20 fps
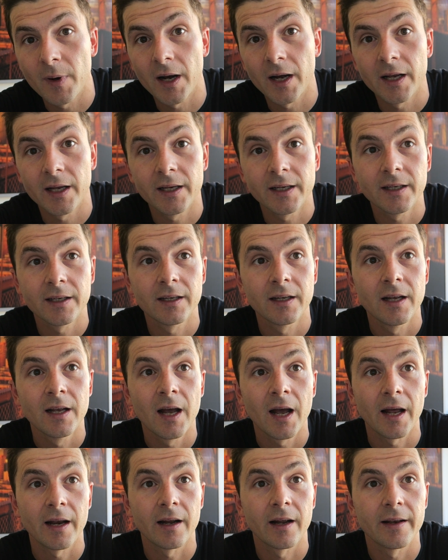bike
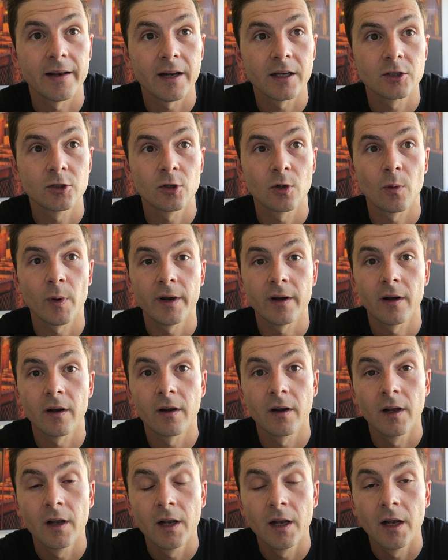and are not sure
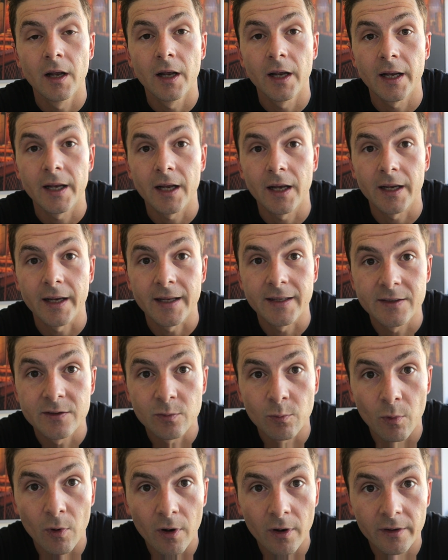whether
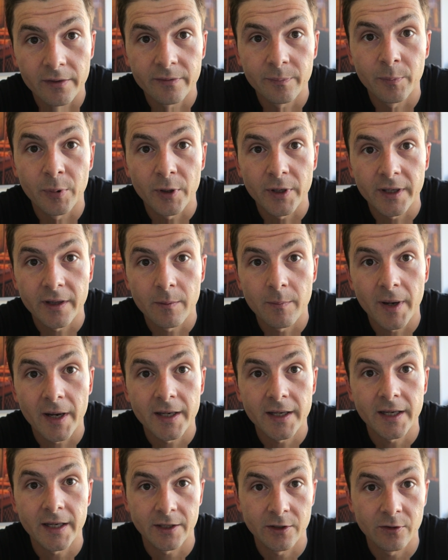it's worth putting the money